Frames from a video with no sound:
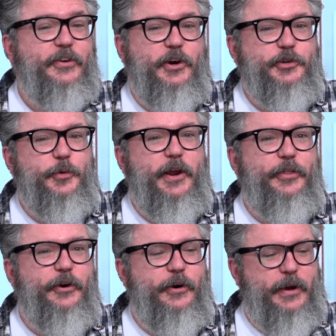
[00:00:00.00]
they talk to
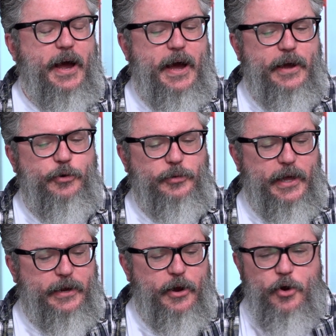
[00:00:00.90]
another guy who
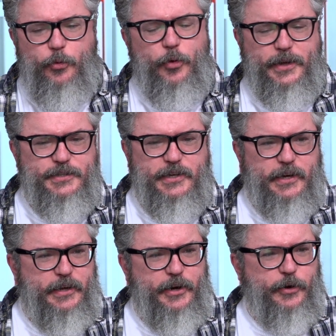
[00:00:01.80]
like runs
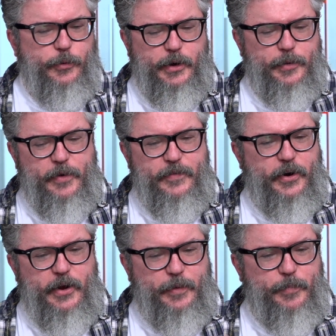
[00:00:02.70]
a you know a, a
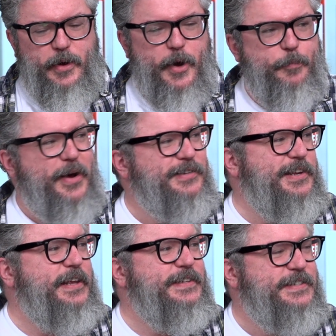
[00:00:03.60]
very a, a
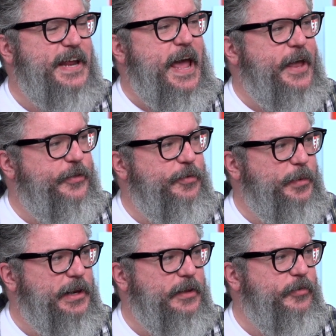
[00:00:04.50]
bustling stand in the
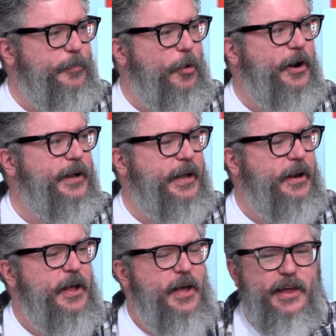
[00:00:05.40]
middle of a
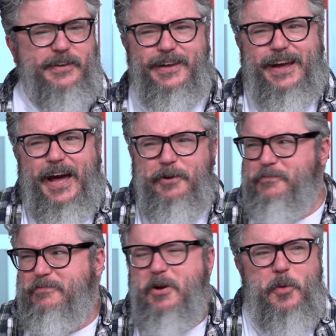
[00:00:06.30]
market. He's like, I
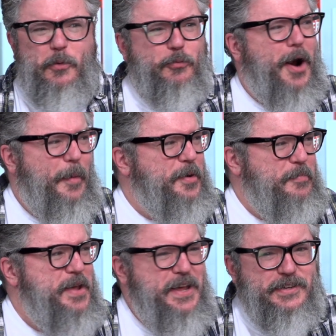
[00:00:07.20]
don't know what
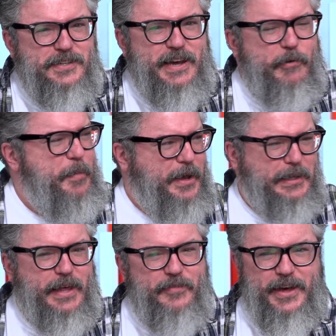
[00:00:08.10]
ramen means. It's how I make
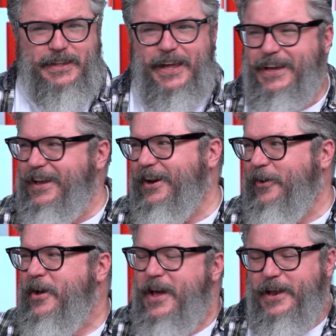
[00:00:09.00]
a living. Like right. you
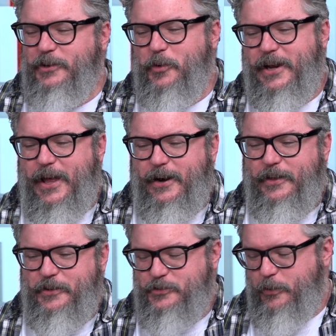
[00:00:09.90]
know, right. he doesn't want to get
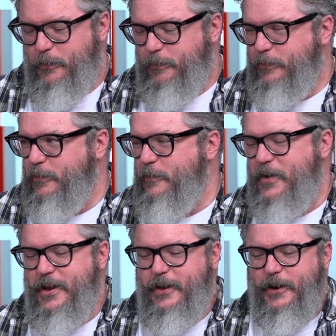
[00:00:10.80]
into this sort of
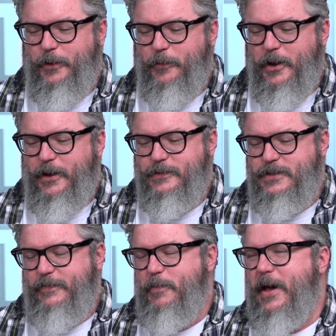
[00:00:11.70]
foofy you know uh,
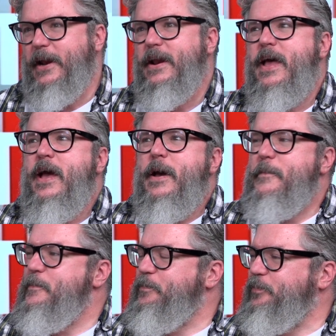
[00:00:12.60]
stuff about it. Right. And they
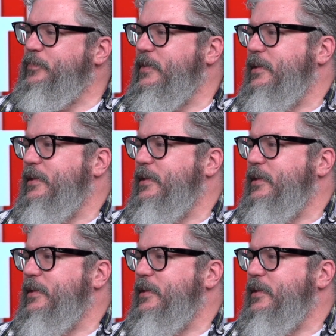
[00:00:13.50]
ask him, can